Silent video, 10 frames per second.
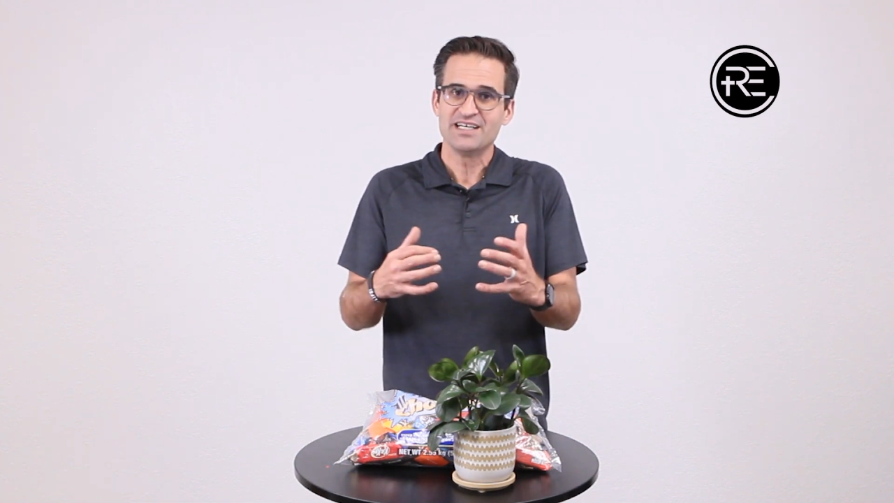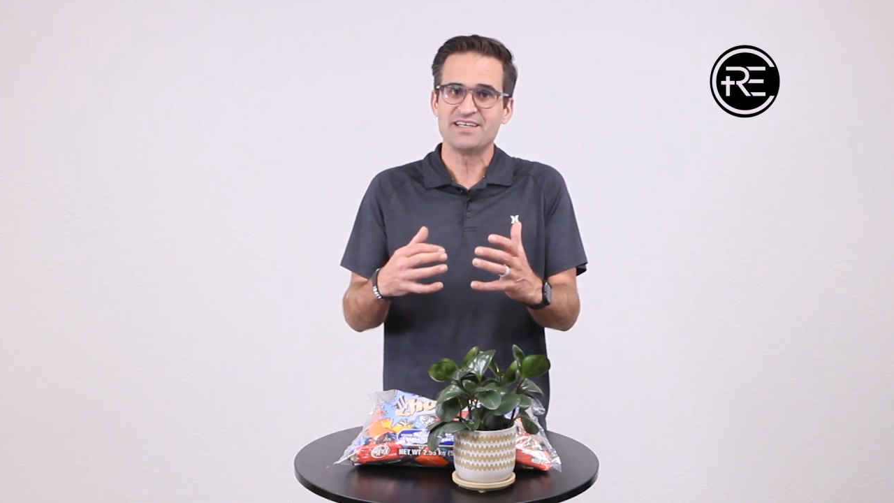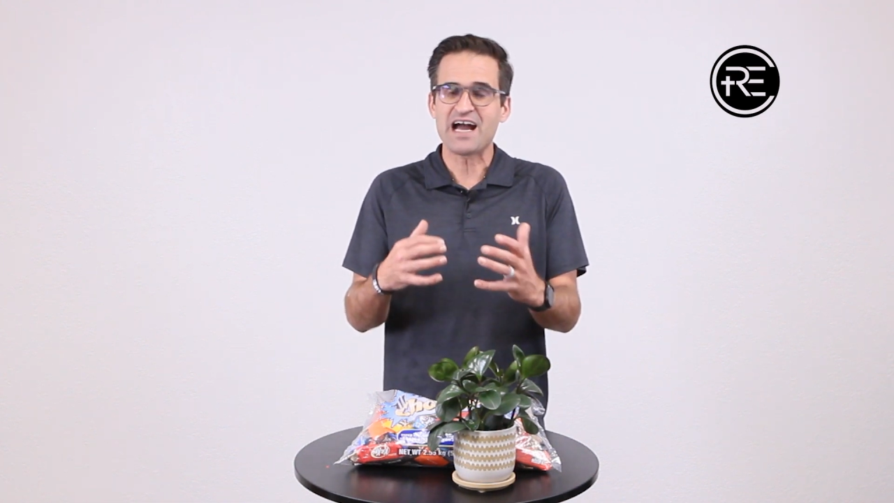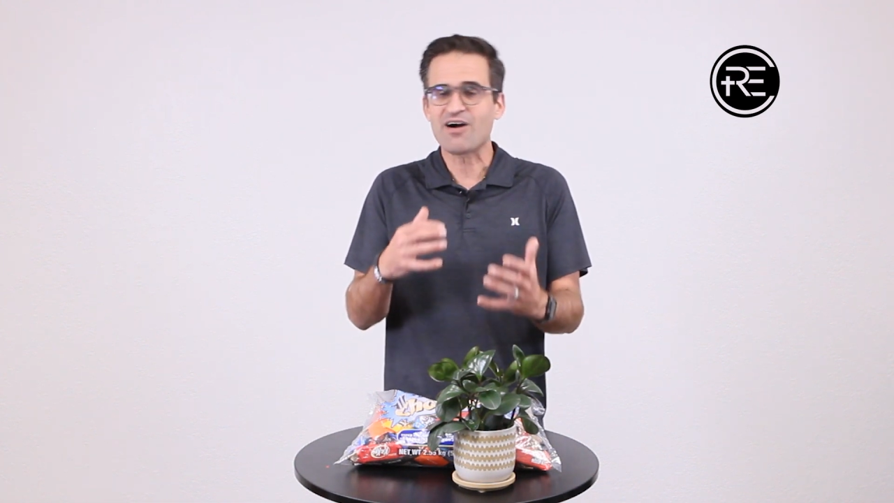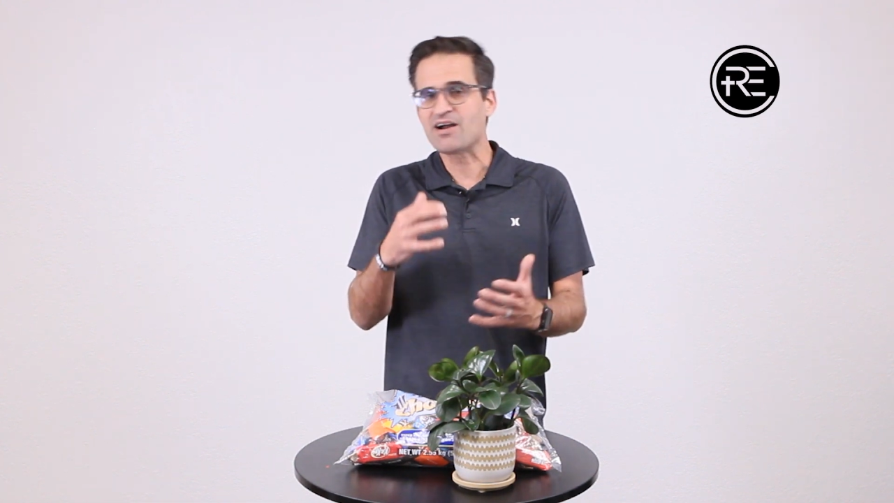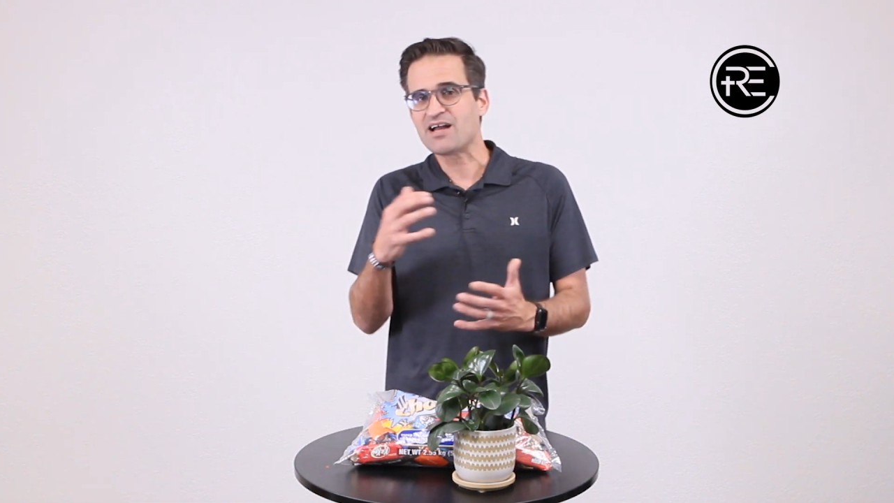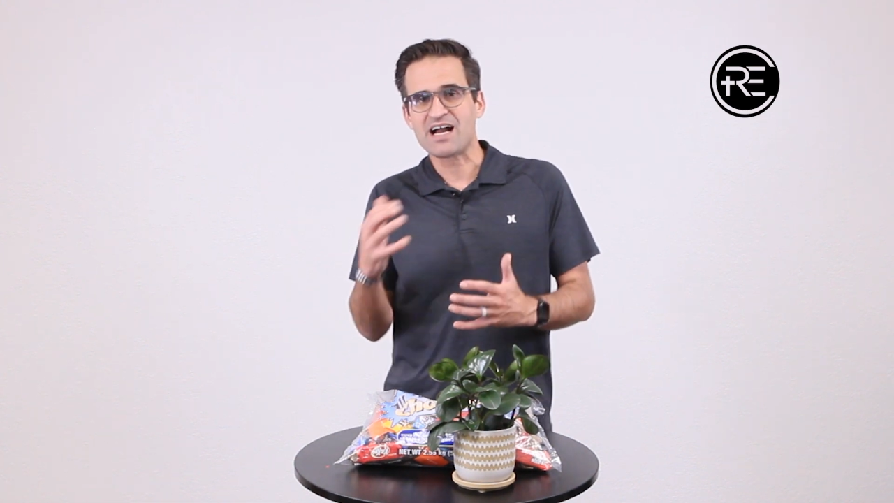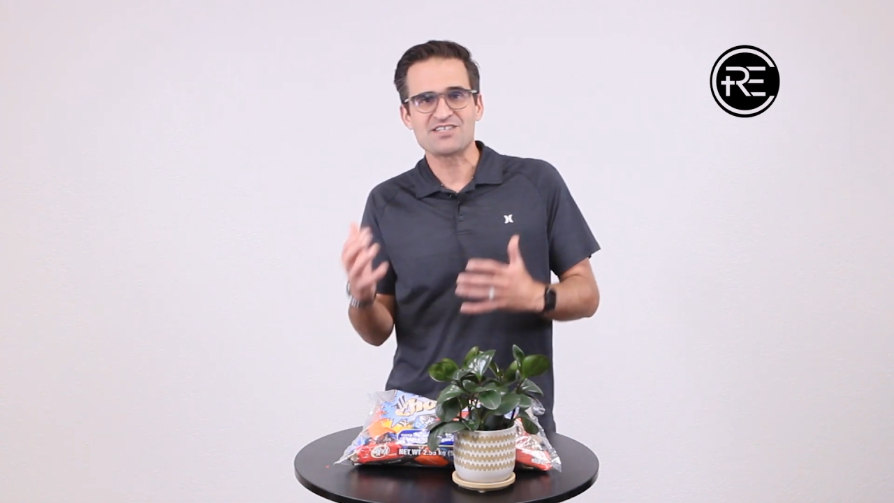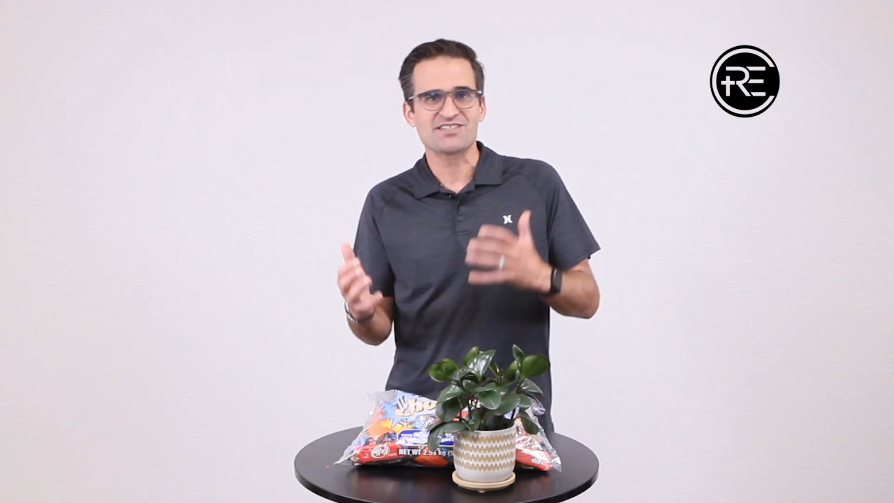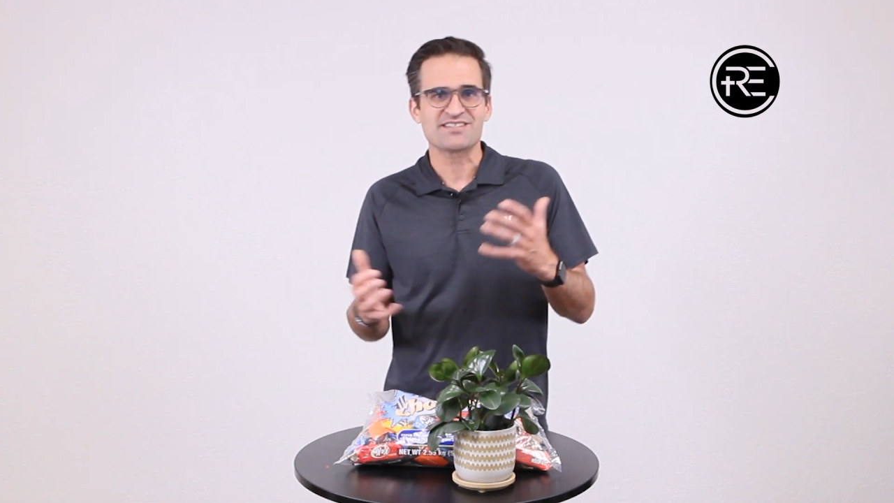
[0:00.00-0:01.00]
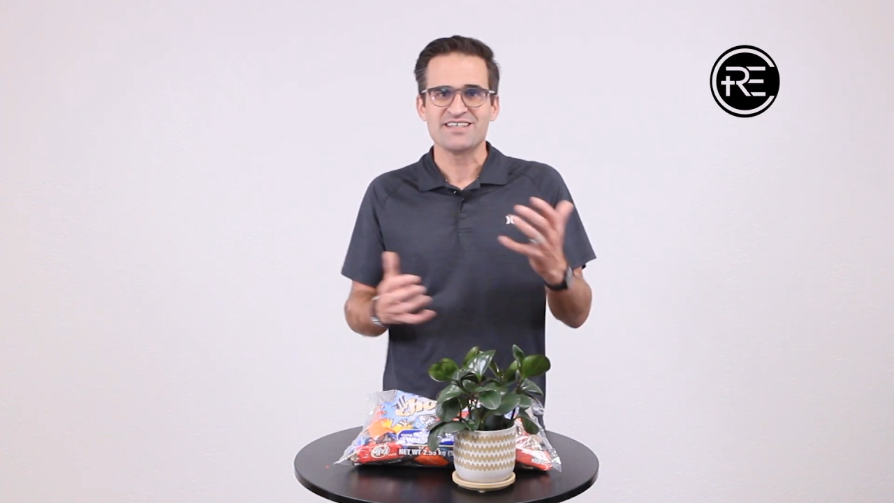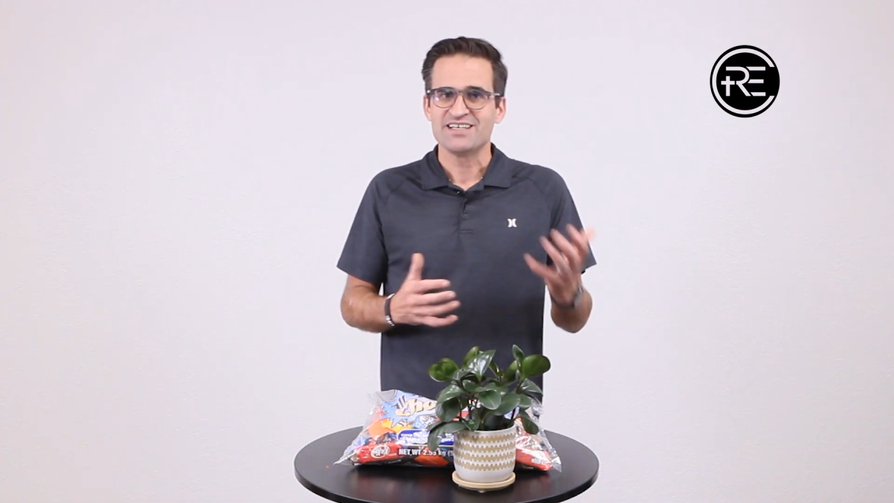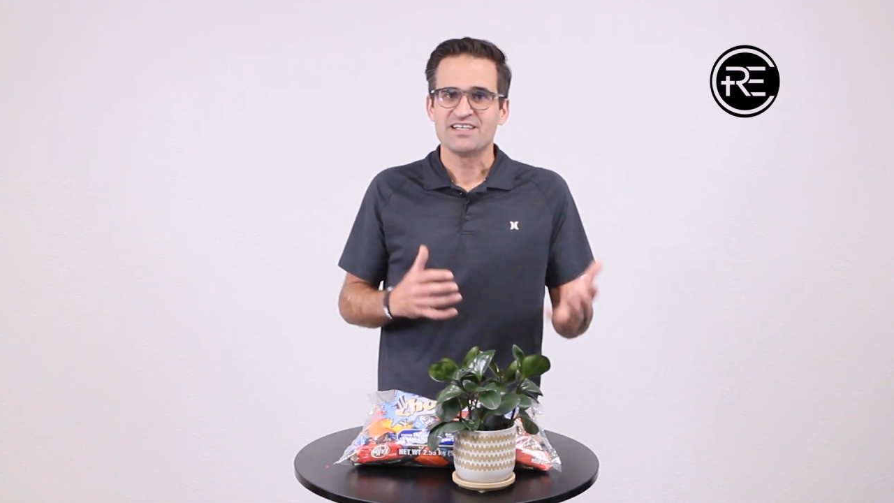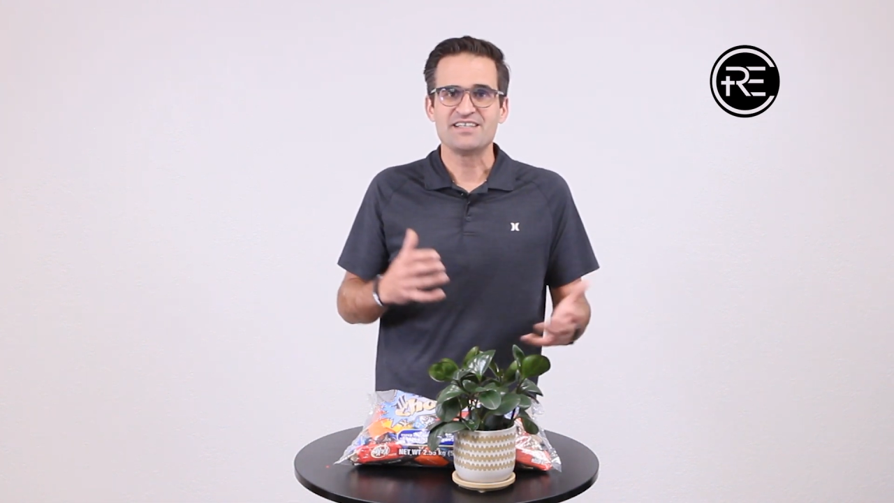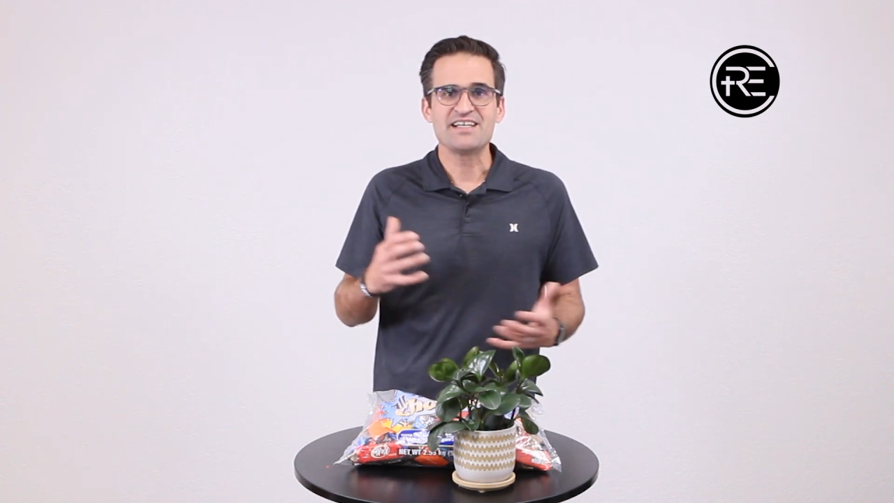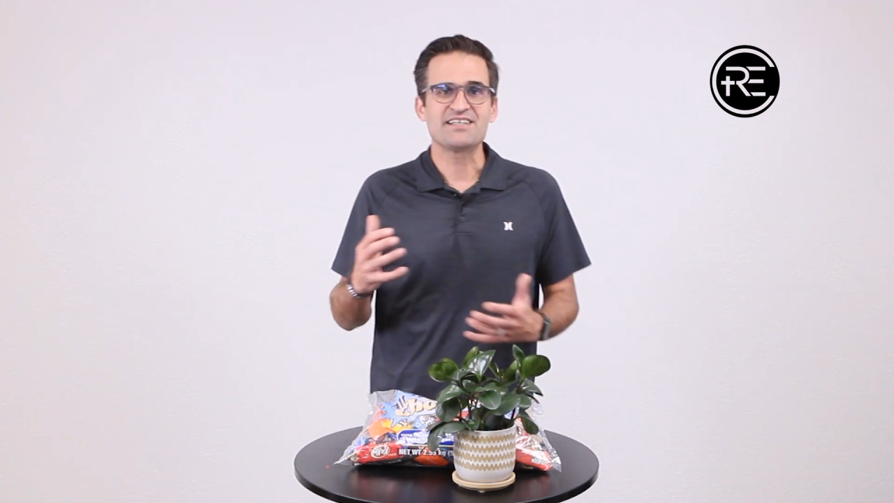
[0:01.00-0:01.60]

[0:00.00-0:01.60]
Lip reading: now I just need